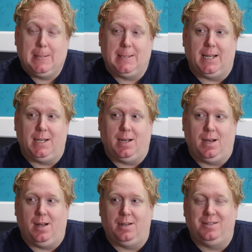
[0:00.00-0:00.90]
and
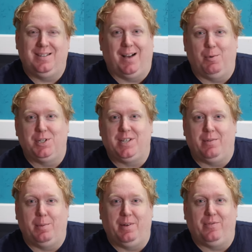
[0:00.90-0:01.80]
uh, nah, we're just
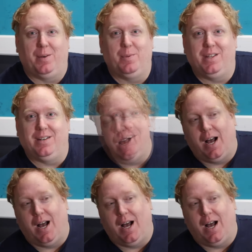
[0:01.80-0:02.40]
having a bit of fun with it.